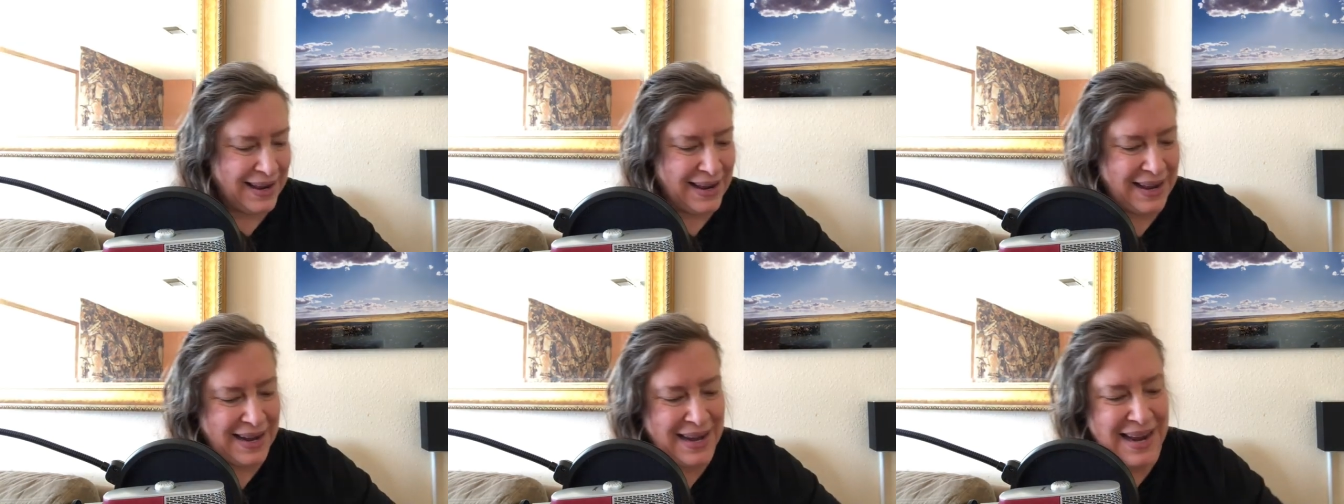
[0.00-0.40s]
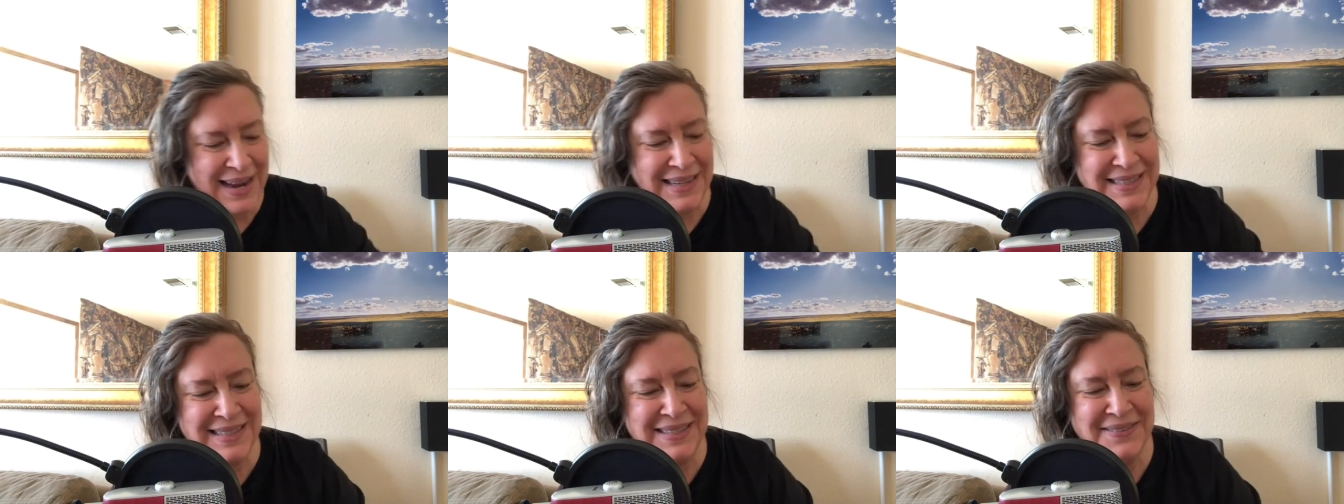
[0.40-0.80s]

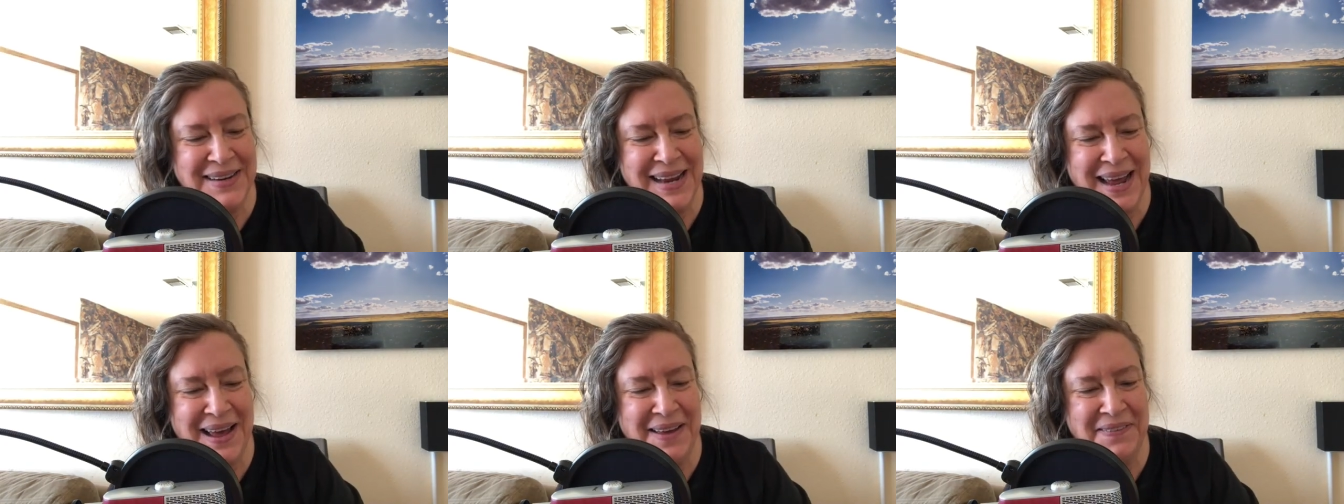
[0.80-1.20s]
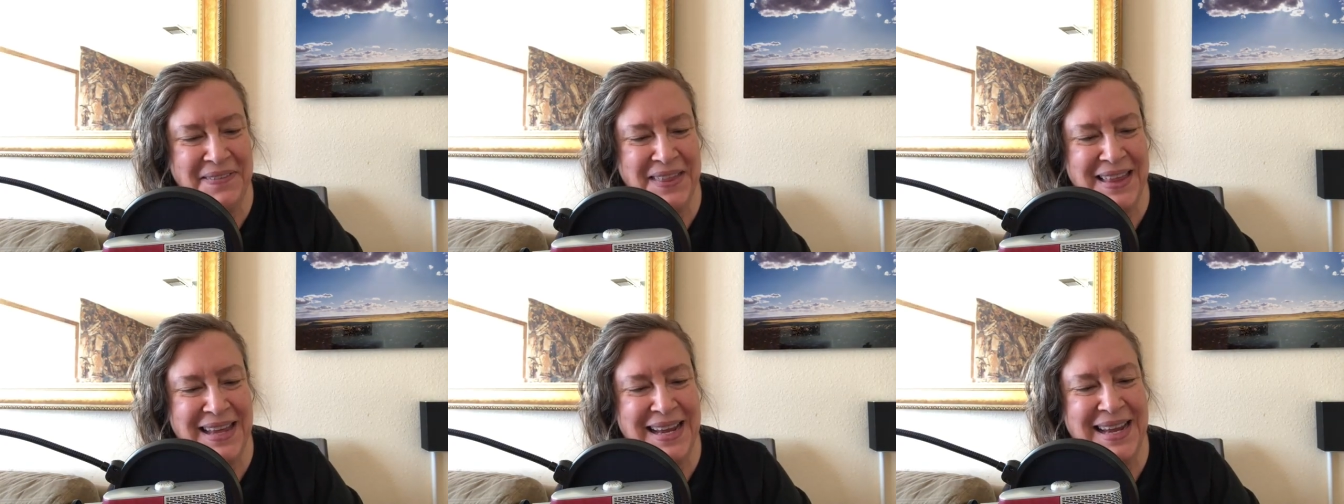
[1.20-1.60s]
Next, we have
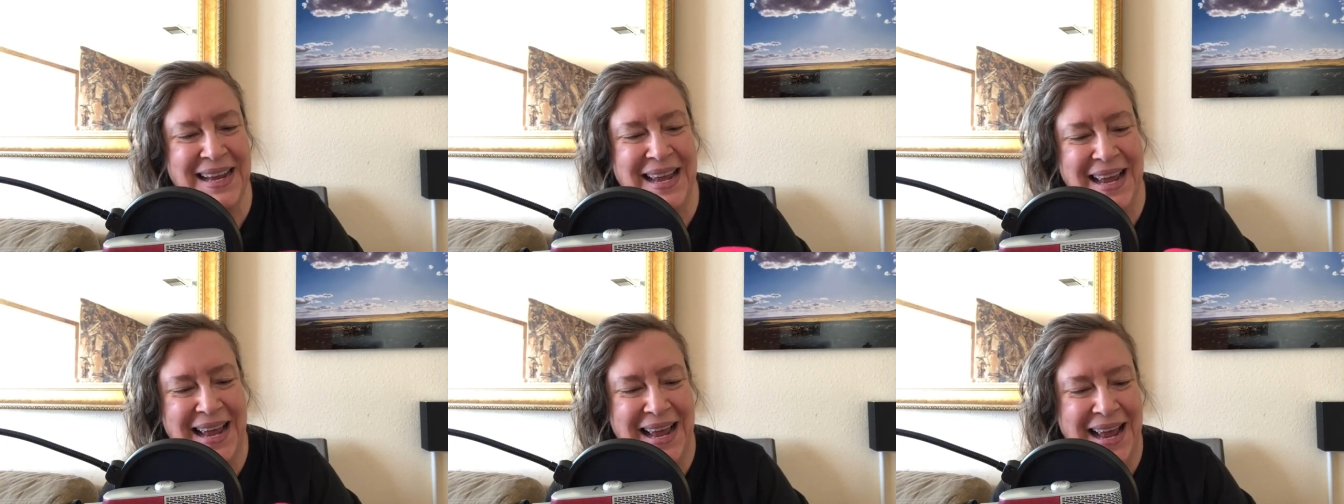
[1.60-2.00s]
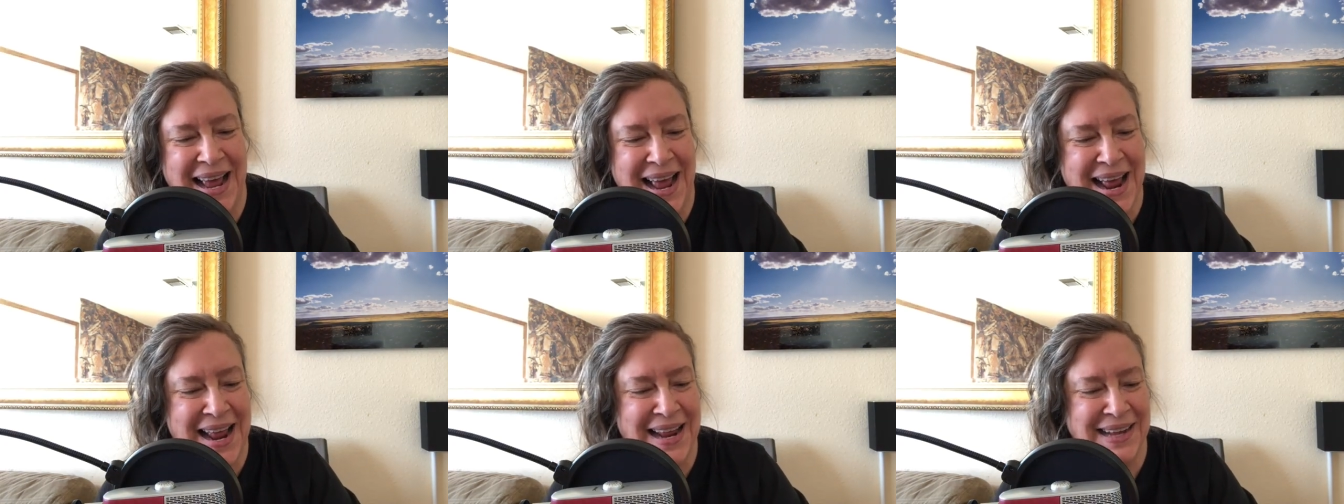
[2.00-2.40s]
the
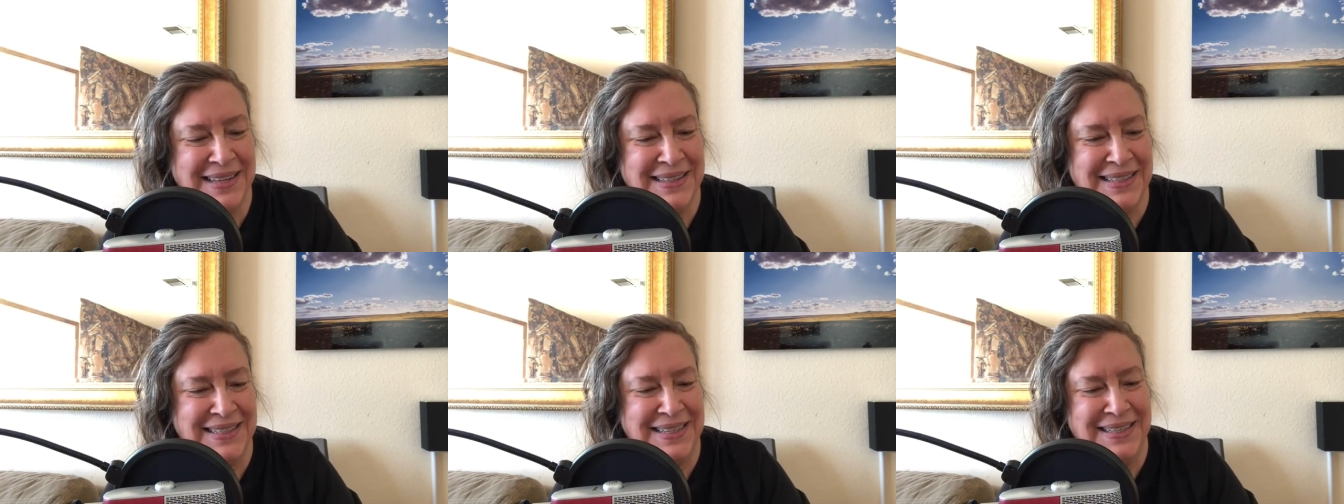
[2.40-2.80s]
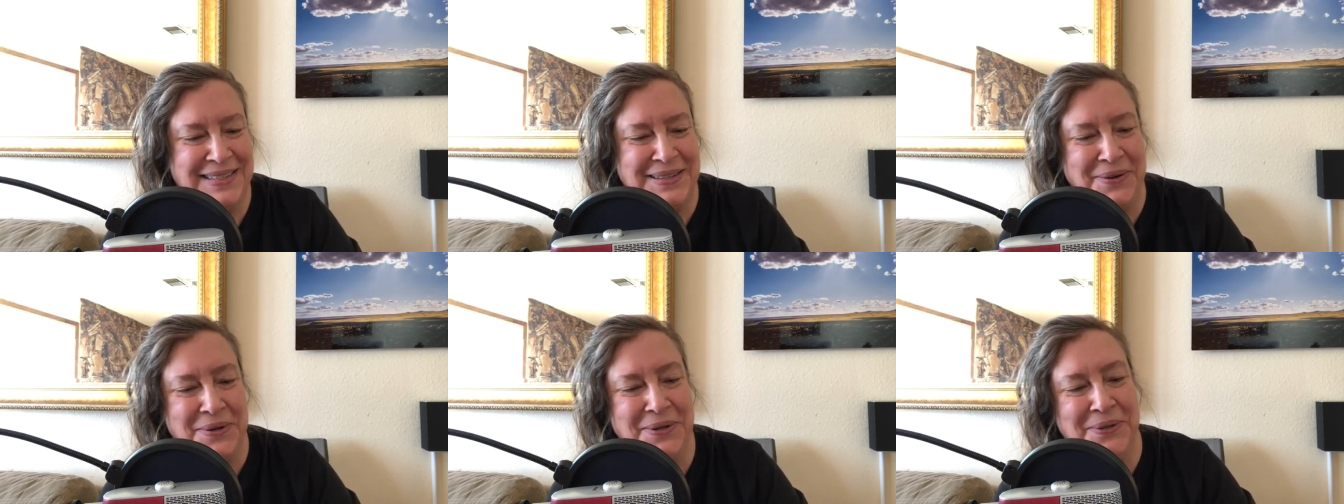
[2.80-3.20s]
this is
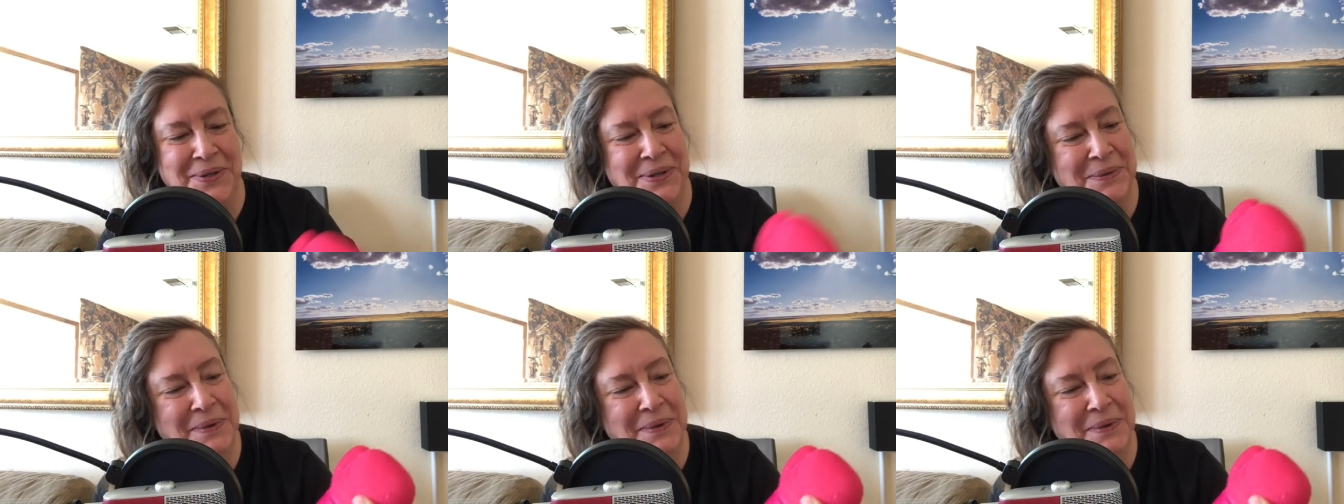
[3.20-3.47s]
so cool.